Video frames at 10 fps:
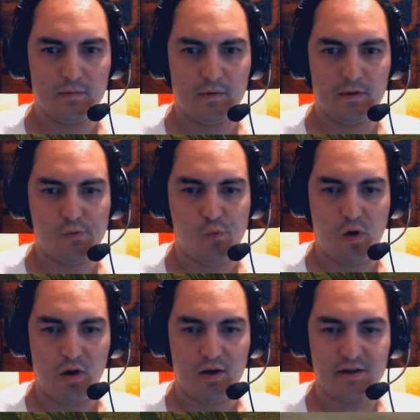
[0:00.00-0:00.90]

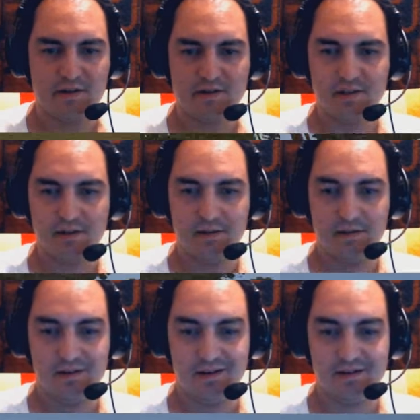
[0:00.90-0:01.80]
Right.
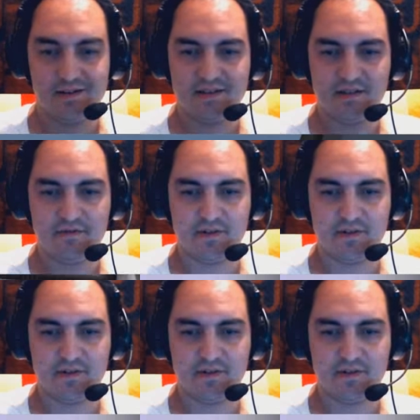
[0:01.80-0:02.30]
Alright, let's see if I can